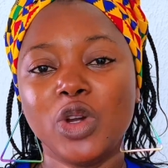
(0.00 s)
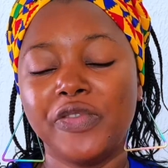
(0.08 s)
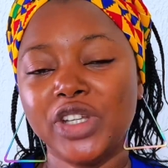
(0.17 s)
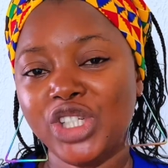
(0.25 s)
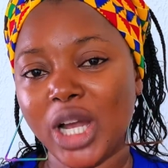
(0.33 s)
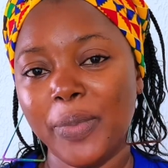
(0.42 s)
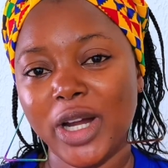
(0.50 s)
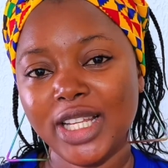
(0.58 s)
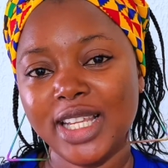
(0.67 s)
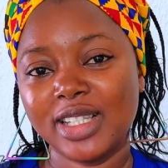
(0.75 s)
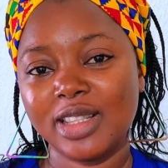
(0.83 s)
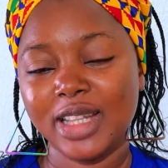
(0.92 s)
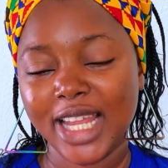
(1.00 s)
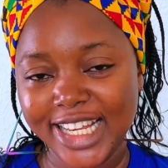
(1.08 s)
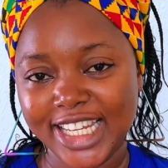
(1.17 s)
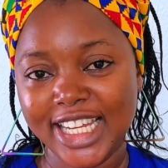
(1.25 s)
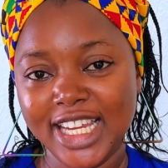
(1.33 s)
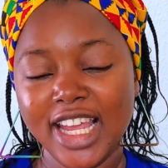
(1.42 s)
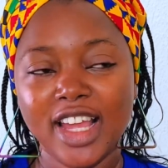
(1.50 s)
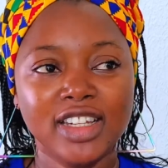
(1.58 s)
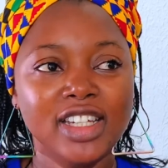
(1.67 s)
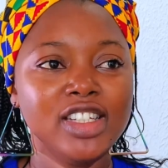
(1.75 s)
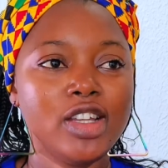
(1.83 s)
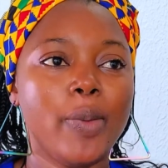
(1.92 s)
Hey, Ghana,
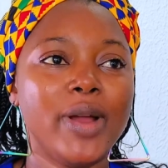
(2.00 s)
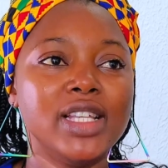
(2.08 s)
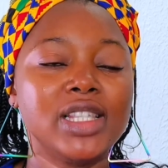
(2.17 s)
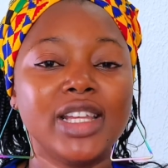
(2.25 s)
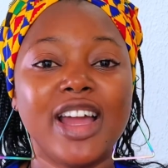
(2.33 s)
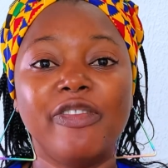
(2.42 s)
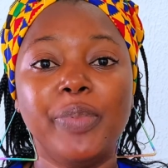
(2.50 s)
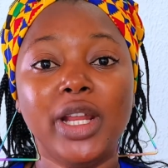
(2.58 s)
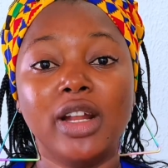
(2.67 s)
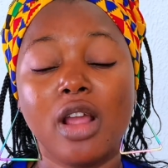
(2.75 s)
Ghana,